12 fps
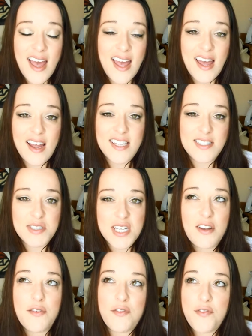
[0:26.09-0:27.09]
because uh, I was
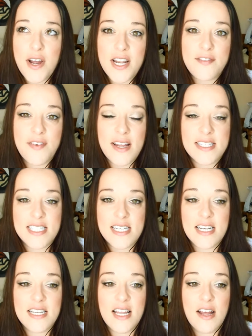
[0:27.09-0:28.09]
kind of afraid if I
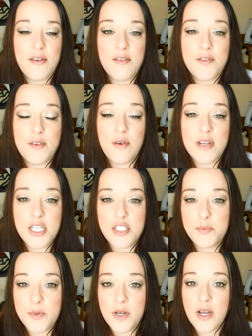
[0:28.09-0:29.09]
did a review on
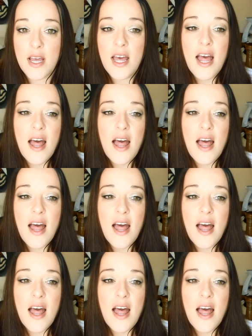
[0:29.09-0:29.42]
each book